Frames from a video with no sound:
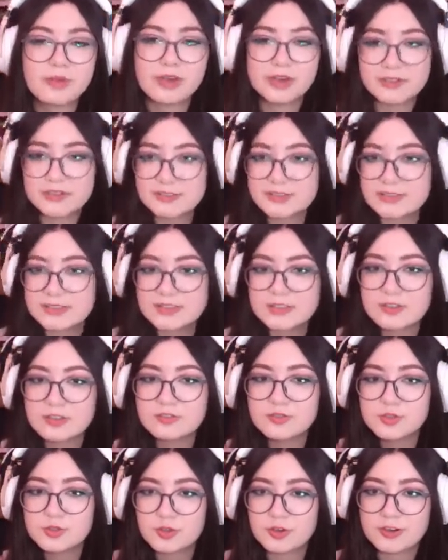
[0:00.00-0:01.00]
But it's
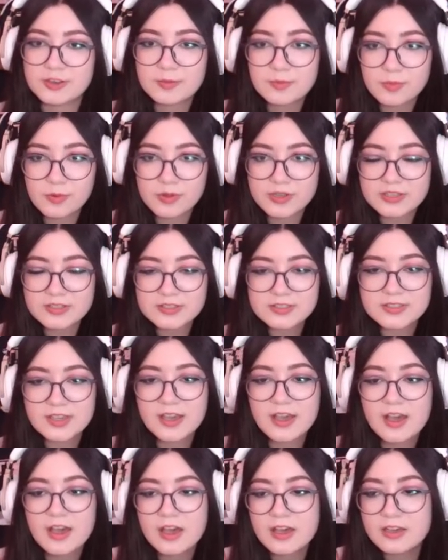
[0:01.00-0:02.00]
a good starting point.